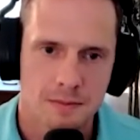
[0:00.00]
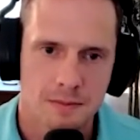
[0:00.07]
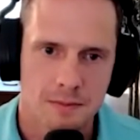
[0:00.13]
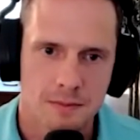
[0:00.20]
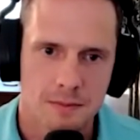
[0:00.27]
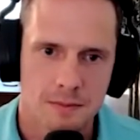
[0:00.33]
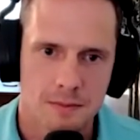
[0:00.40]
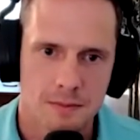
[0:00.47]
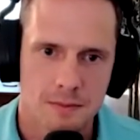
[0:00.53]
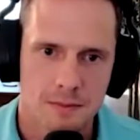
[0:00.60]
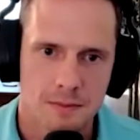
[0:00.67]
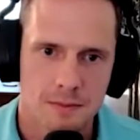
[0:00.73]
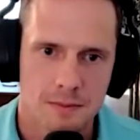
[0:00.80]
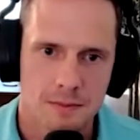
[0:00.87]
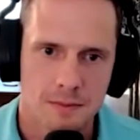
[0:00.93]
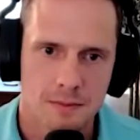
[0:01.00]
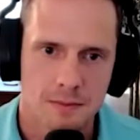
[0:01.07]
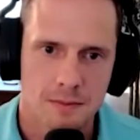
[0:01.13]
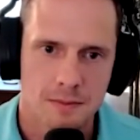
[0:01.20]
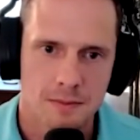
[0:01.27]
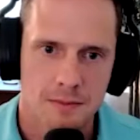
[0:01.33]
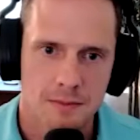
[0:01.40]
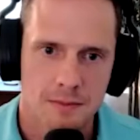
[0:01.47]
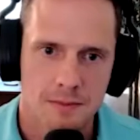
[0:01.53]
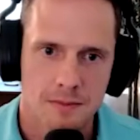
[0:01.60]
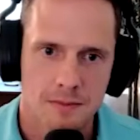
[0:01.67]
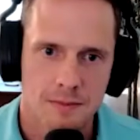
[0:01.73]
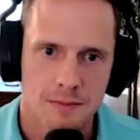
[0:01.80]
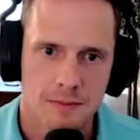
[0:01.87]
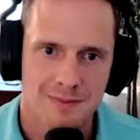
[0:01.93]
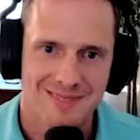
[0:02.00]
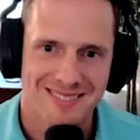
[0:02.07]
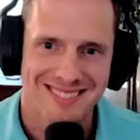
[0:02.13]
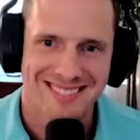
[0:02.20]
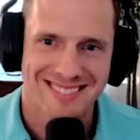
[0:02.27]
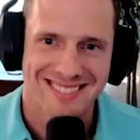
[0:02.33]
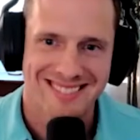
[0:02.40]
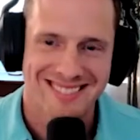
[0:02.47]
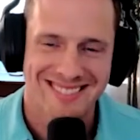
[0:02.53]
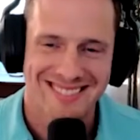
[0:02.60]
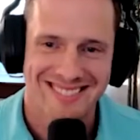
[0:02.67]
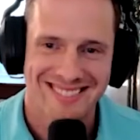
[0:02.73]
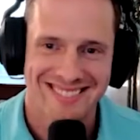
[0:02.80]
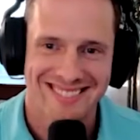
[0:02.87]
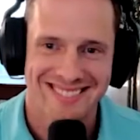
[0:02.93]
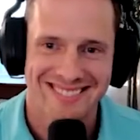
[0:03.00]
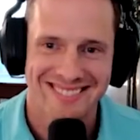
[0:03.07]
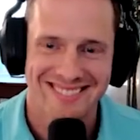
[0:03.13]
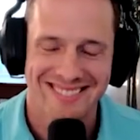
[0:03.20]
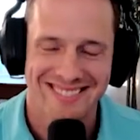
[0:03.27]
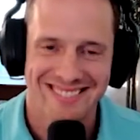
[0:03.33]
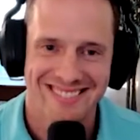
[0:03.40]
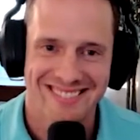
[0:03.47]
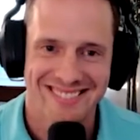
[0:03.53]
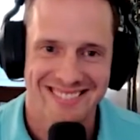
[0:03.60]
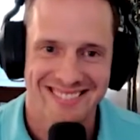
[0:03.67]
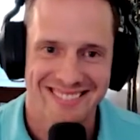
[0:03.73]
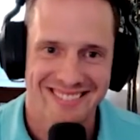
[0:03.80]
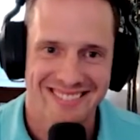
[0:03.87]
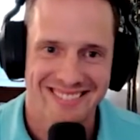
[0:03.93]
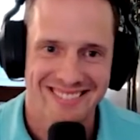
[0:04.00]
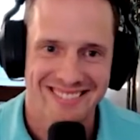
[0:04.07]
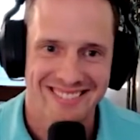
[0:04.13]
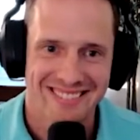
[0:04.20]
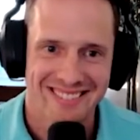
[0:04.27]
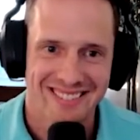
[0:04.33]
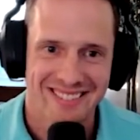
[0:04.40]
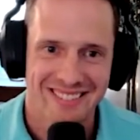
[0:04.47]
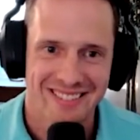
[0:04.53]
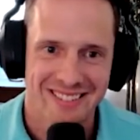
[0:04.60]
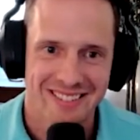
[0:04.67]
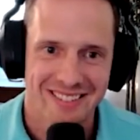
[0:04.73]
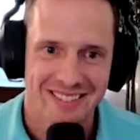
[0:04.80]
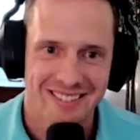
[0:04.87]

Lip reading: [no speech]